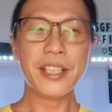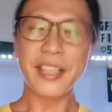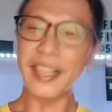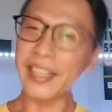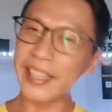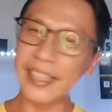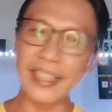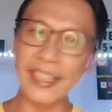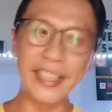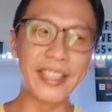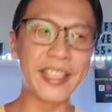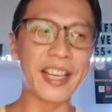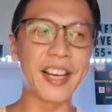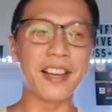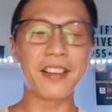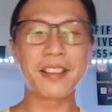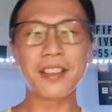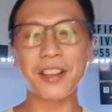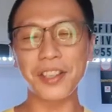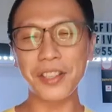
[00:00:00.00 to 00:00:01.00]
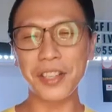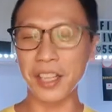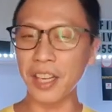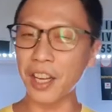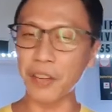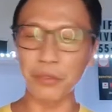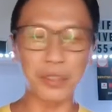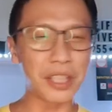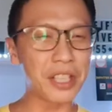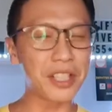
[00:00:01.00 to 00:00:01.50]
suck it in, cause
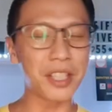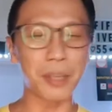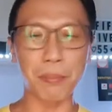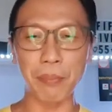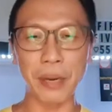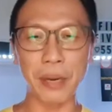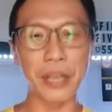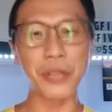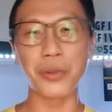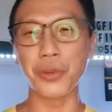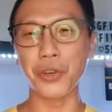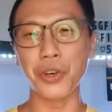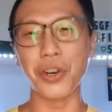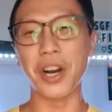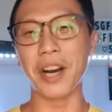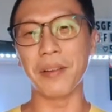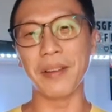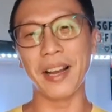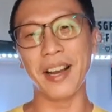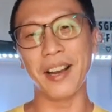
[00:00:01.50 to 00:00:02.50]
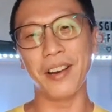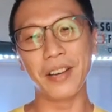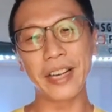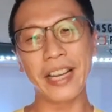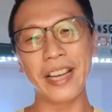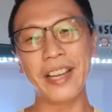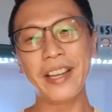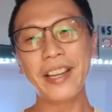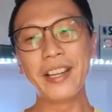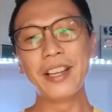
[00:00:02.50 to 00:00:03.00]
a lot of things the price will go up,
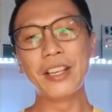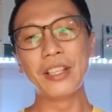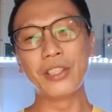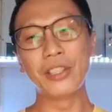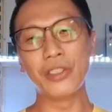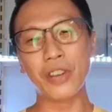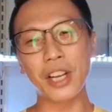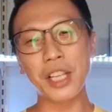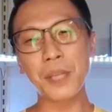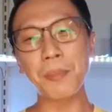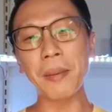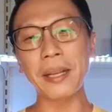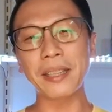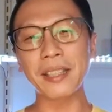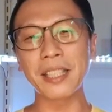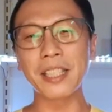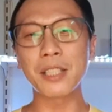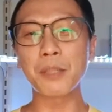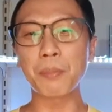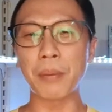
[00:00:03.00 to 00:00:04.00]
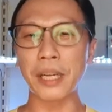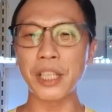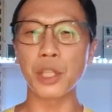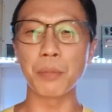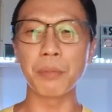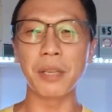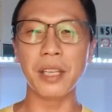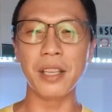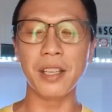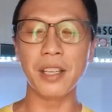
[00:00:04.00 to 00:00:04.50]
okay. Don't expect things price
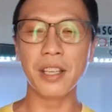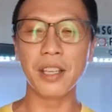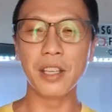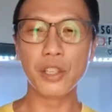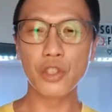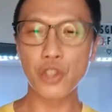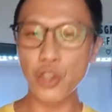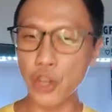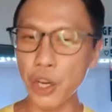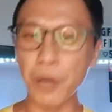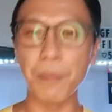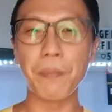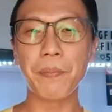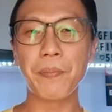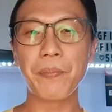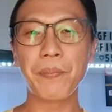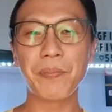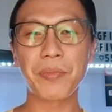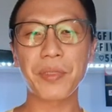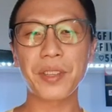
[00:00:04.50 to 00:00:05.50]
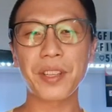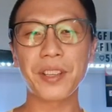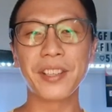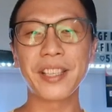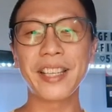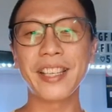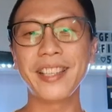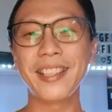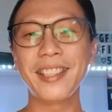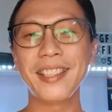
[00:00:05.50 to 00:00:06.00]
to be cheap,
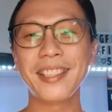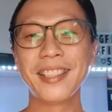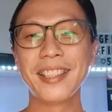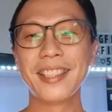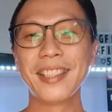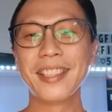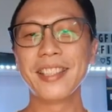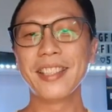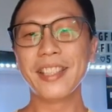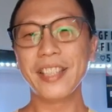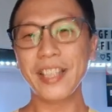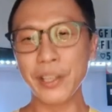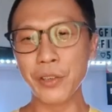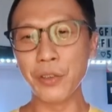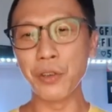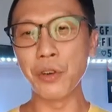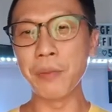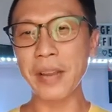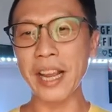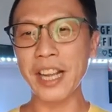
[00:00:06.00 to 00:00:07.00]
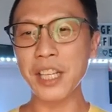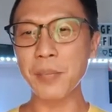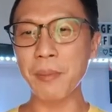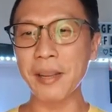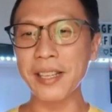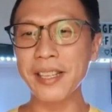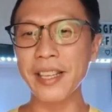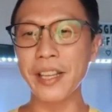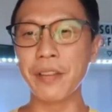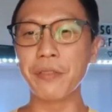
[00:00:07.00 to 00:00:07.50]
okay. It will be
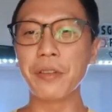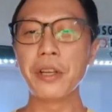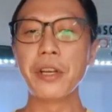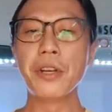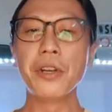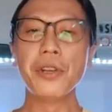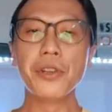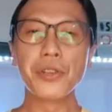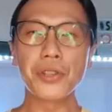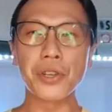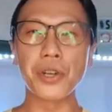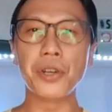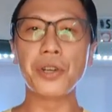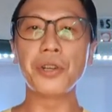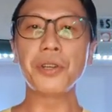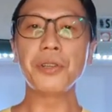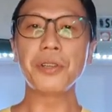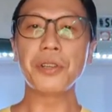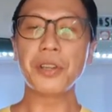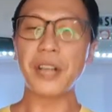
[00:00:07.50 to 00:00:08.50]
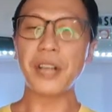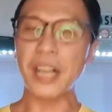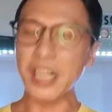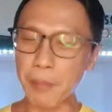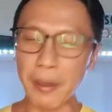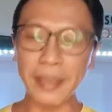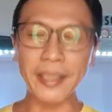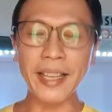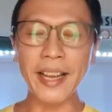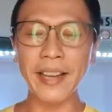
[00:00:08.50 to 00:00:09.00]
expensive. So
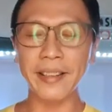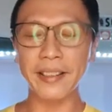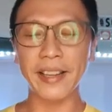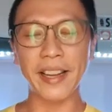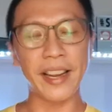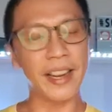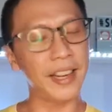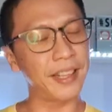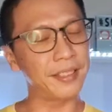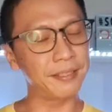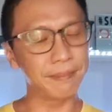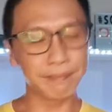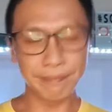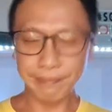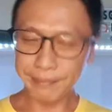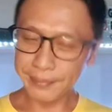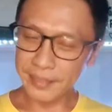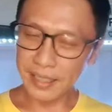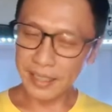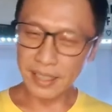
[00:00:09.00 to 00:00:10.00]
expect that and